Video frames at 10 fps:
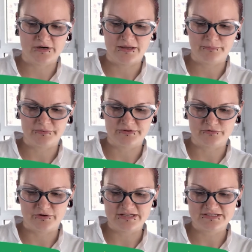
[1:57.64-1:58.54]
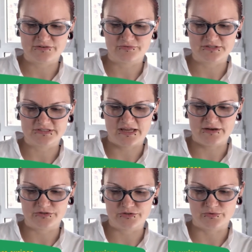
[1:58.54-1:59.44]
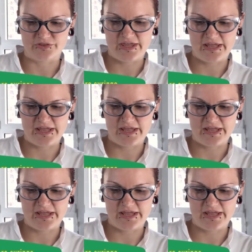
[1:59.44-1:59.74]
up the rest of the syringe with